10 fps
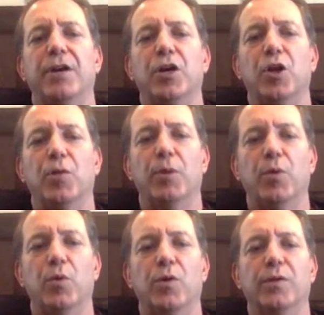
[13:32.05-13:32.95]
a
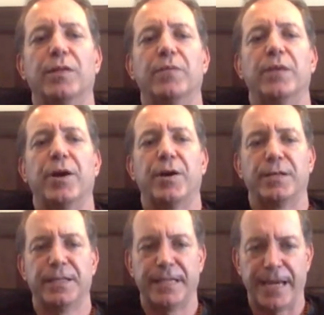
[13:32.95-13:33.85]
global world that we
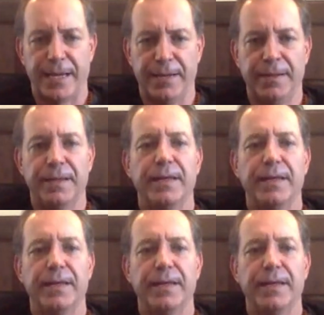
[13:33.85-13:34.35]
are today,